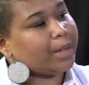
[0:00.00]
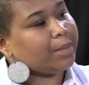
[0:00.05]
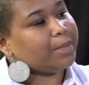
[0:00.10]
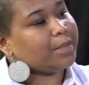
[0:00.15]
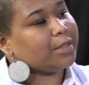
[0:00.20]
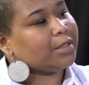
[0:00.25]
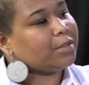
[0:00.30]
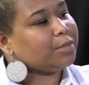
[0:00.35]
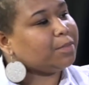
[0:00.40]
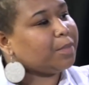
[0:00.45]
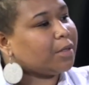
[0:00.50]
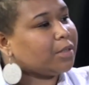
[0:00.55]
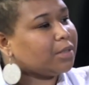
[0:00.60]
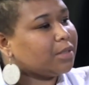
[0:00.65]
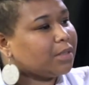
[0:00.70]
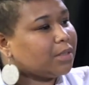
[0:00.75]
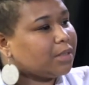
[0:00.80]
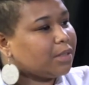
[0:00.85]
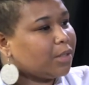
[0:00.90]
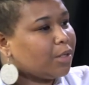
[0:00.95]

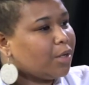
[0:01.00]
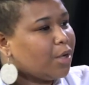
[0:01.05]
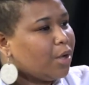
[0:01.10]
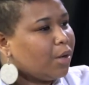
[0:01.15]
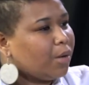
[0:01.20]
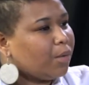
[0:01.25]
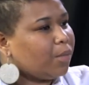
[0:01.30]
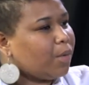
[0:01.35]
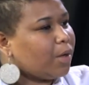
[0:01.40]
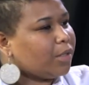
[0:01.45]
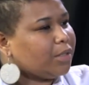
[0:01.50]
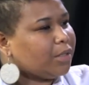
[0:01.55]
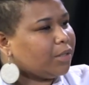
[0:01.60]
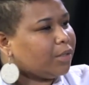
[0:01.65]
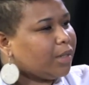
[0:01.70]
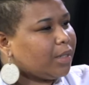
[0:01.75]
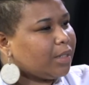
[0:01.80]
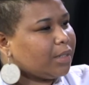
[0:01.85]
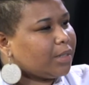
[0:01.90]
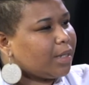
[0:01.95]
sponsor, what are the
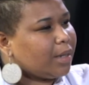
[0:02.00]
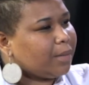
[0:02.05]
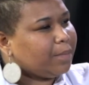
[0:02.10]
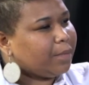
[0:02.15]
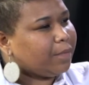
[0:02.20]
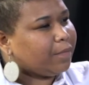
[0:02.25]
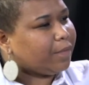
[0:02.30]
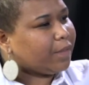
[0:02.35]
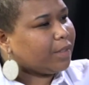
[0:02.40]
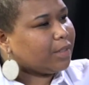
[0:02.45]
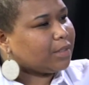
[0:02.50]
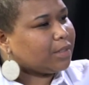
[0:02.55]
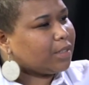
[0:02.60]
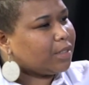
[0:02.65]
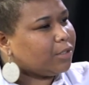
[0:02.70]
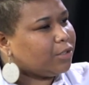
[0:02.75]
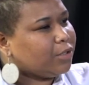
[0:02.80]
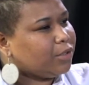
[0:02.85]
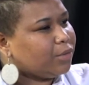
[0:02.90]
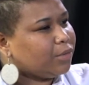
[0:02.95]
type of things that
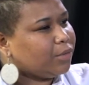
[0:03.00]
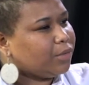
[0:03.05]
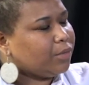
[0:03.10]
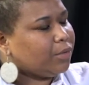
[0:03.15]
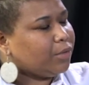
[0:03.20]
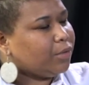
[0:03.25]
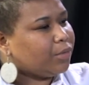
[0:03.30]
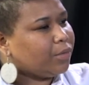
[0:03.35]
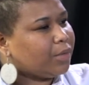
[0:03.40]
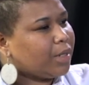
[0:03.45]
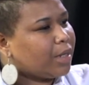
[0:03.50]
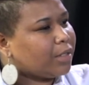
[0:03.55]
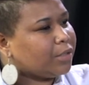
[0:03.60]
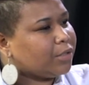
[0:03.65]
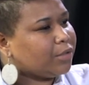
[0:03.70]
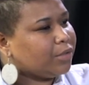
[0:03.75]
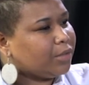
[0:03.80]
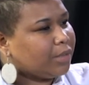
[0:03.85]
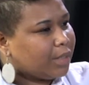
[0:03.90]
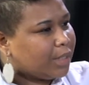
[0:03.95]
you guys would
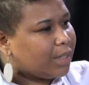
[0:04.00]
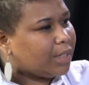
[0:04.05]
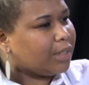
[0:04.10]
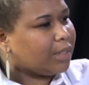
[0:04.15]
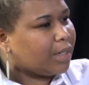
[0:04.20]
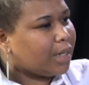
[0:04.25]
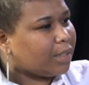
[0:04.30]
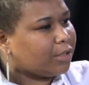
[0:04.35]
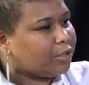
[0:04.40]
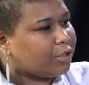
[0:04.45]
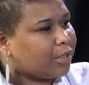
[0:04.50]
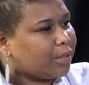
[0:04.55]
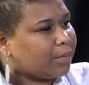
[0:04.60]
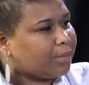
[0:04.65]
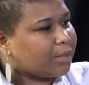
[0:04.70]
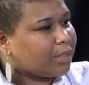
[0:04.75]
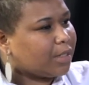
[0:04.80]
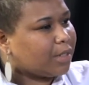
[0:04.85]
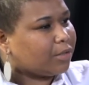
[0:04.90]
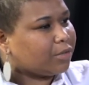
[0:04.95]
need at James
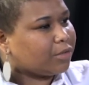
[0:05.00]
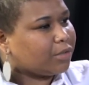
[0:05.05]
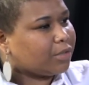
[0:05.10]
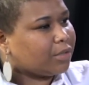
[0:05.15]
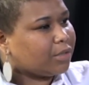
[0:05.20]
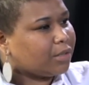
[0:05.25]
House?